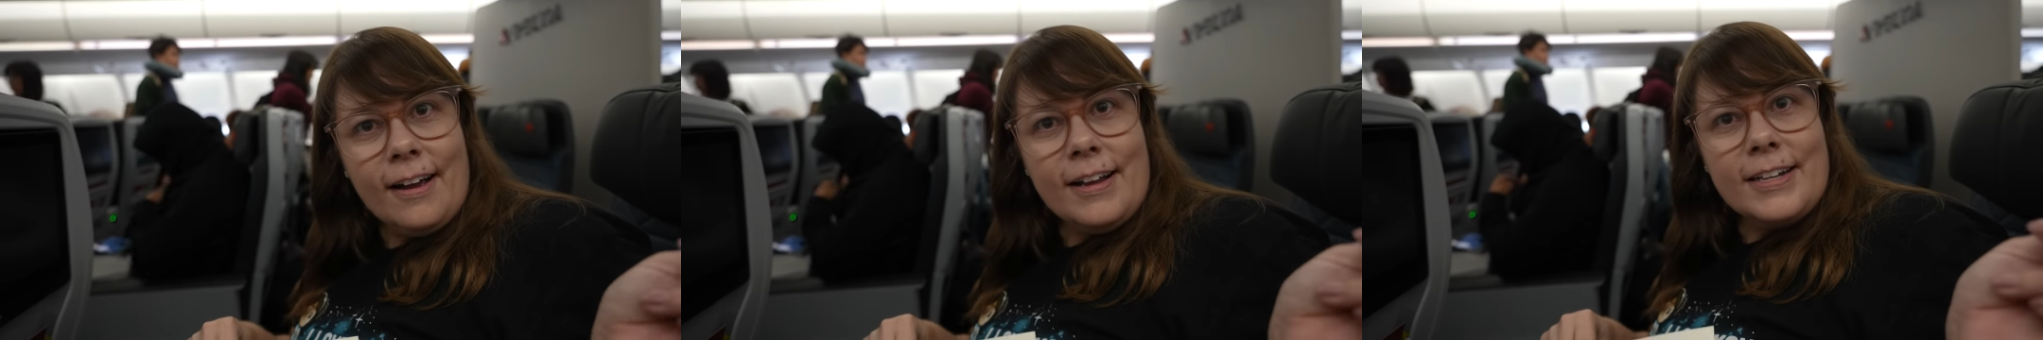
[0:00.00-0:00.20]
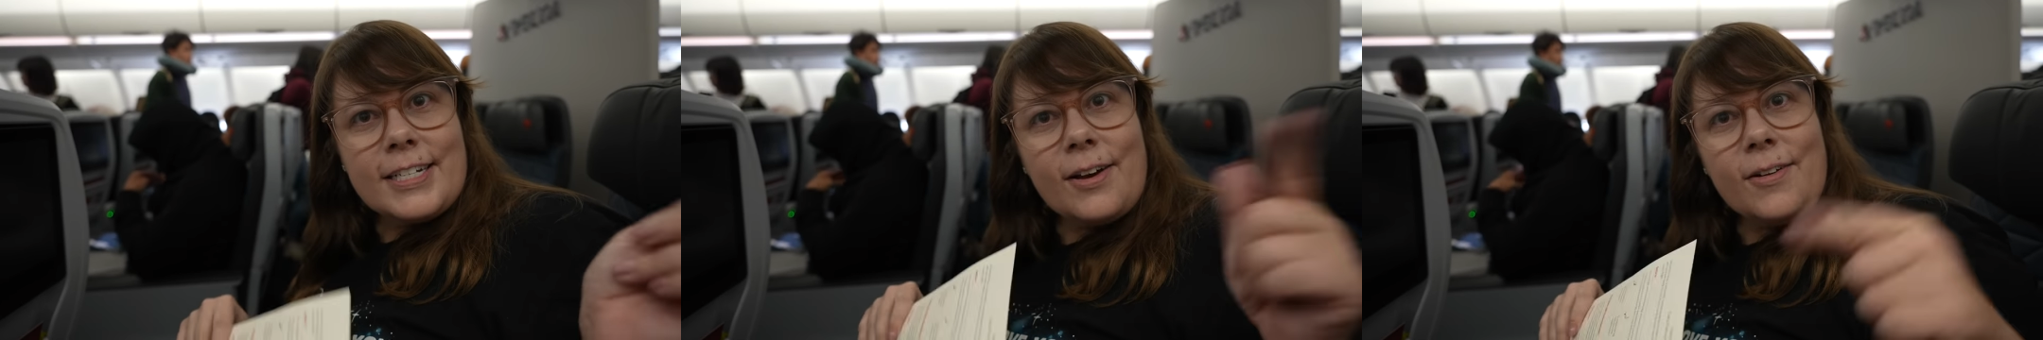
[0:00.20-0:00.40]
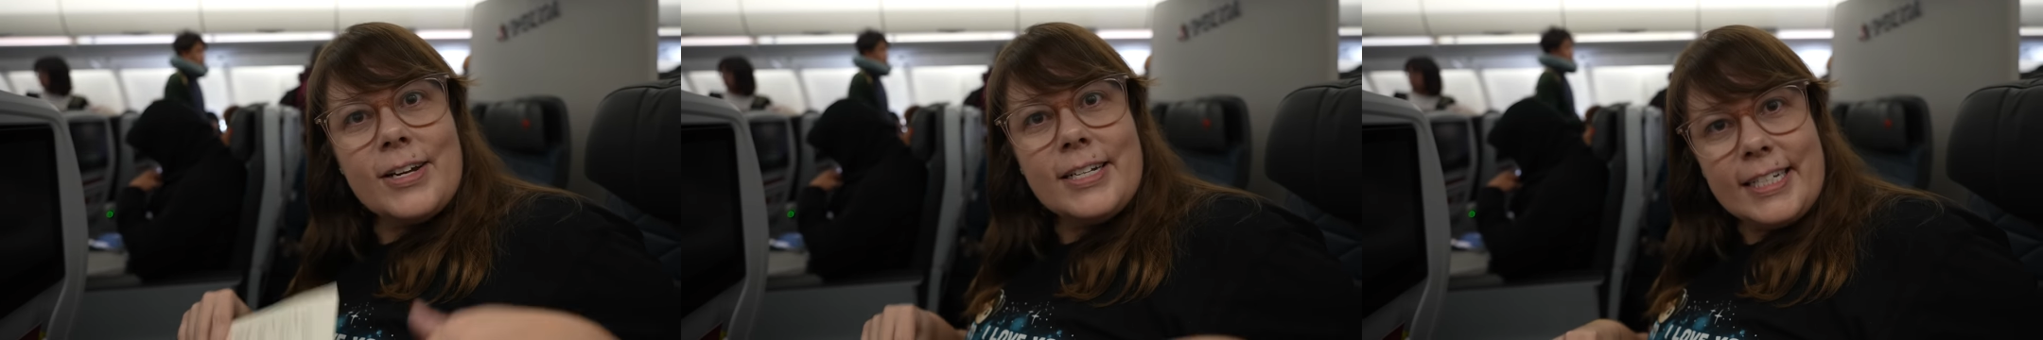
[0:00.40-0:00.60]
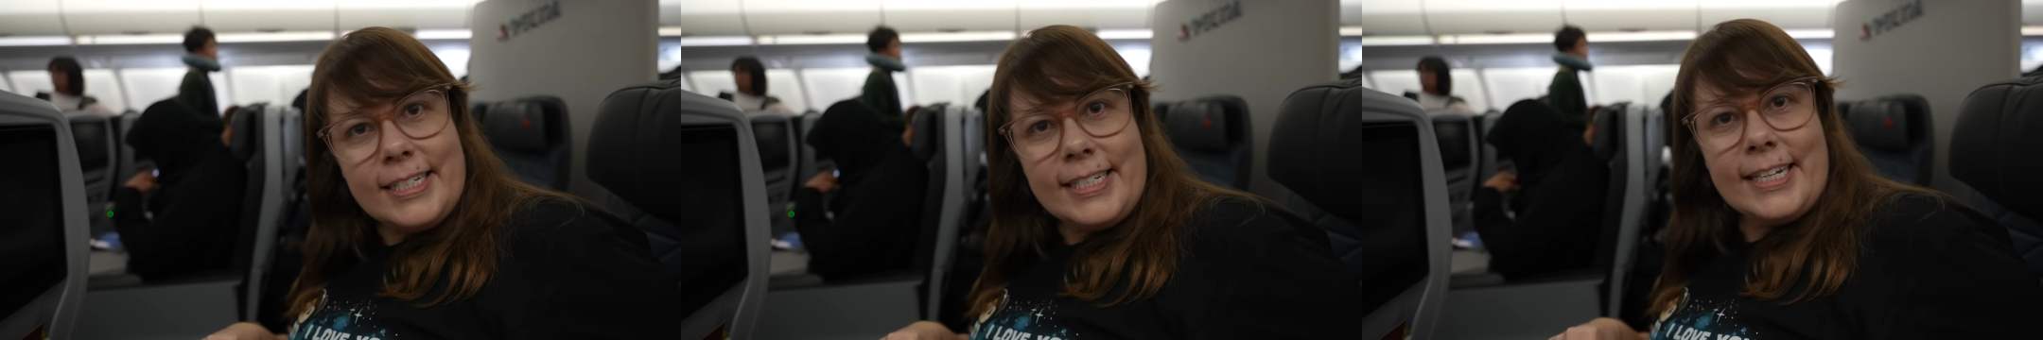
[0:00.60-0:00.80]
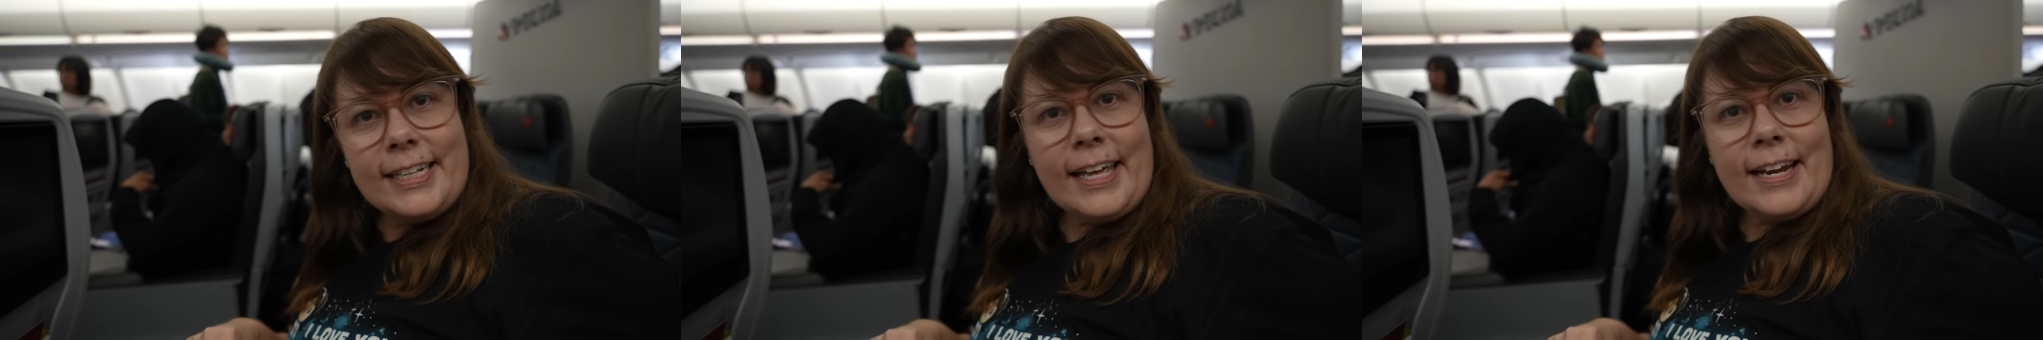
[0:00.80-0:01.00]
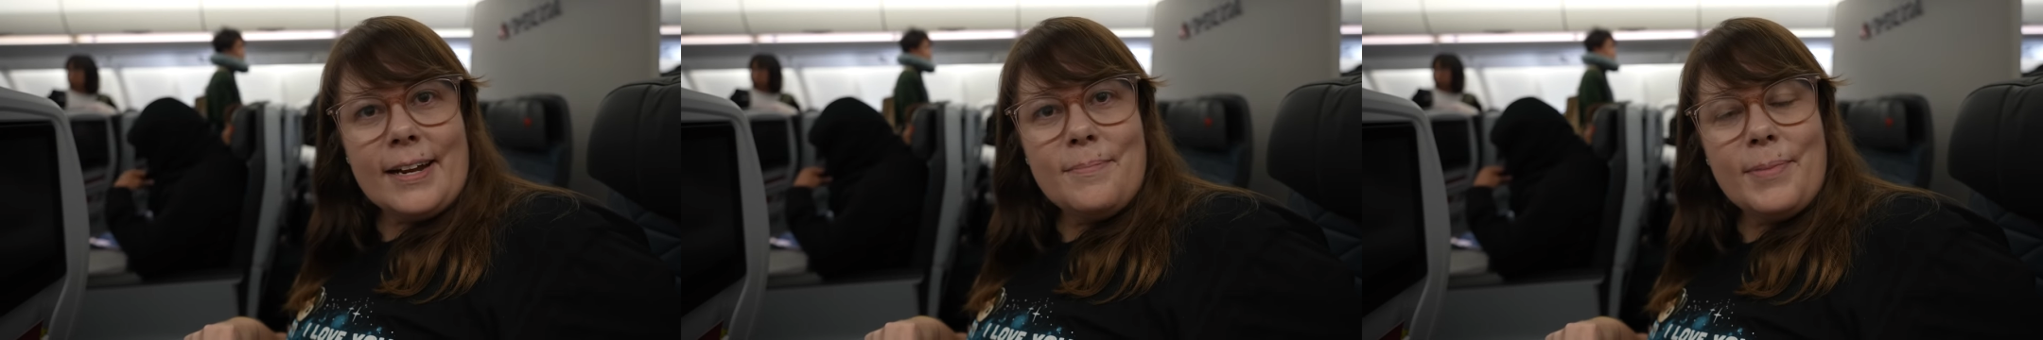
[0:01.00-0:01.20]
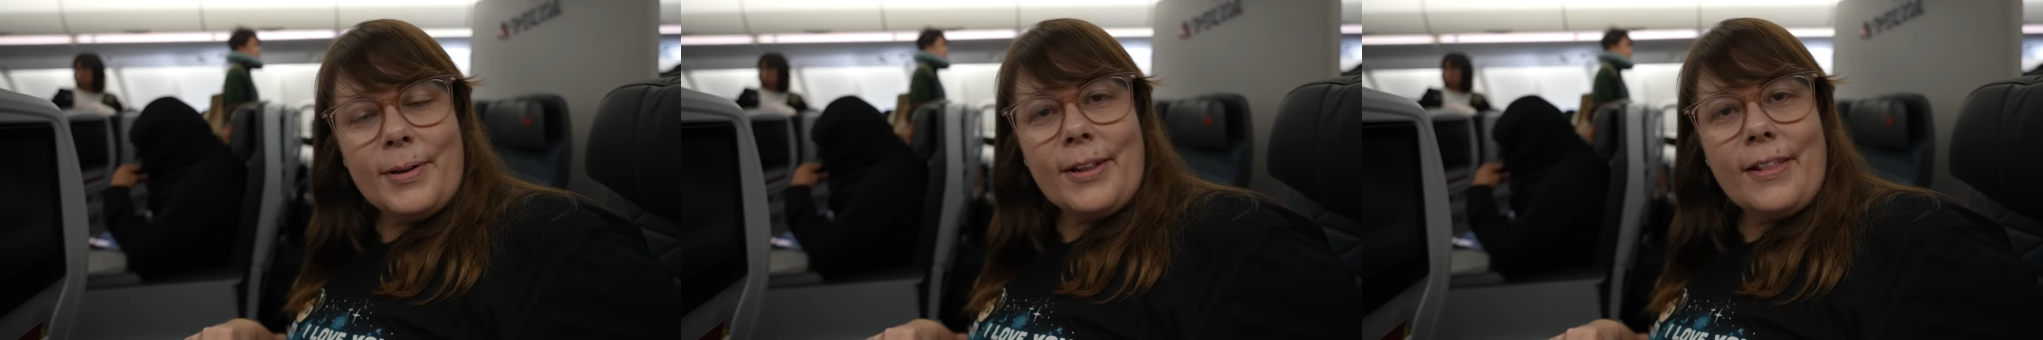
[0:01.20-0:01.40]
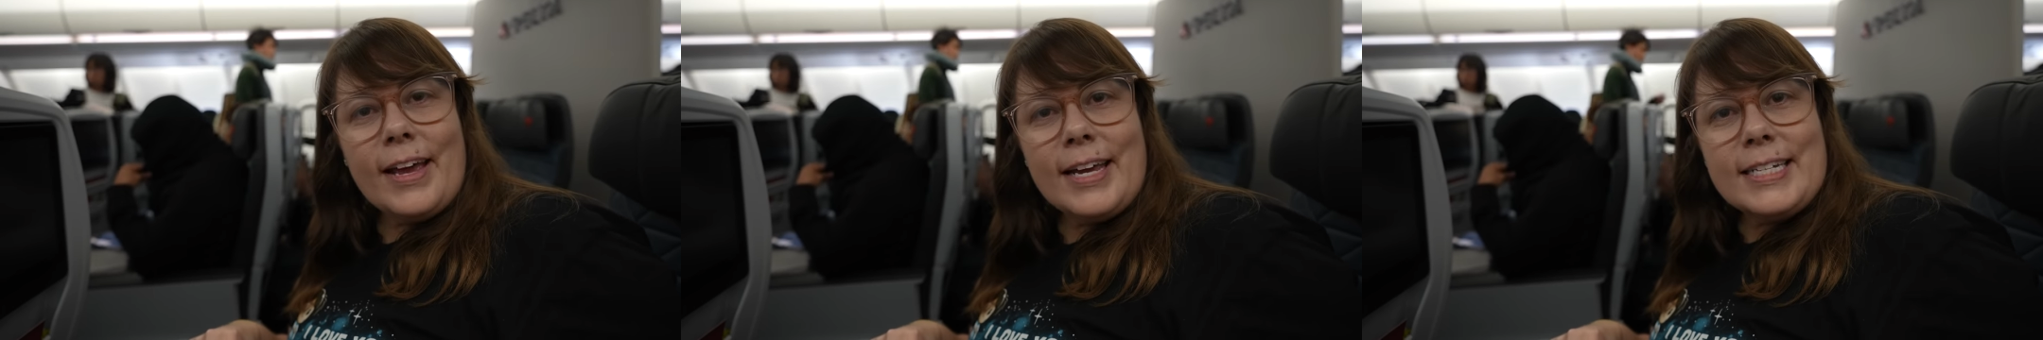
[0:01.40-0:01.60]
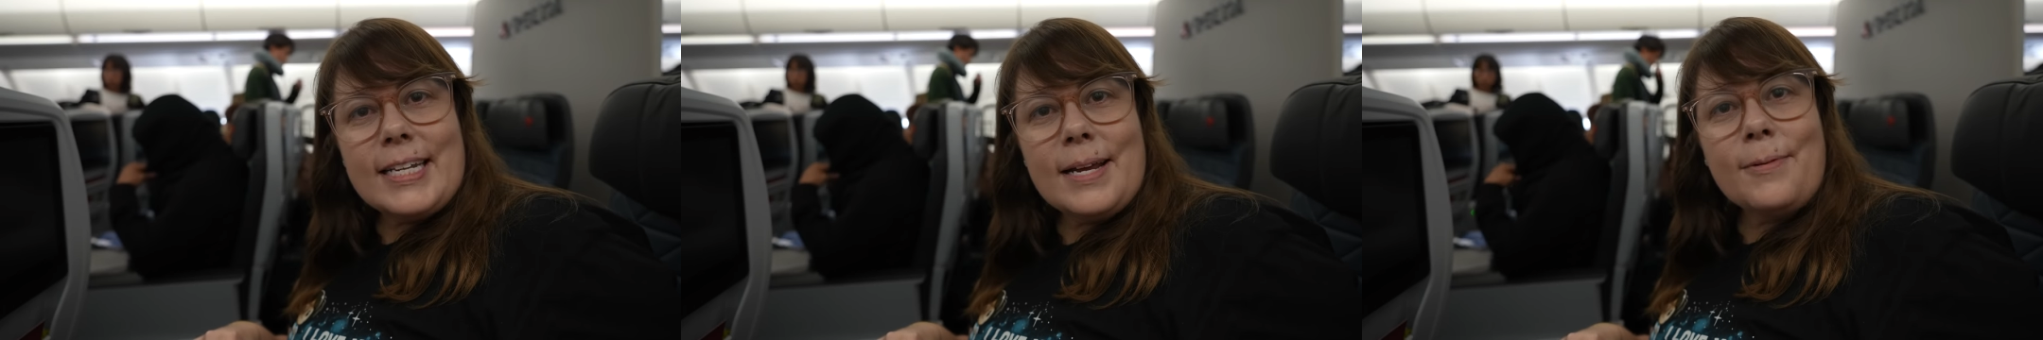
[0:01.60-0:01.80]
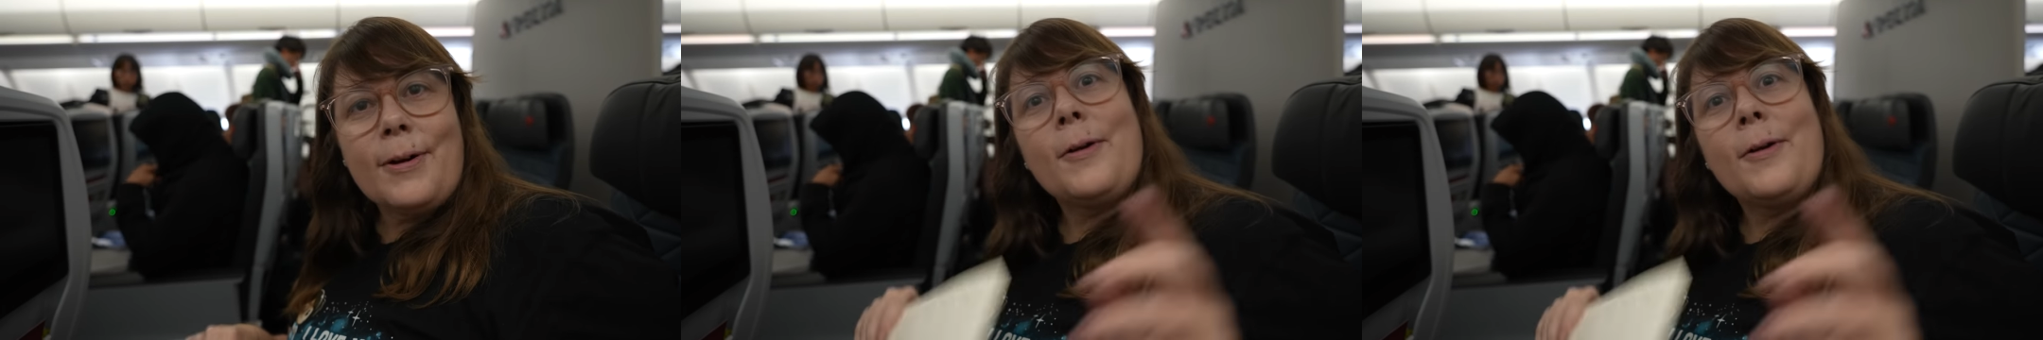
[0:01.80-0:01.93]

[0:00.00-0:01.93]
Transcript: to go to Disneyland and build a lightsaber,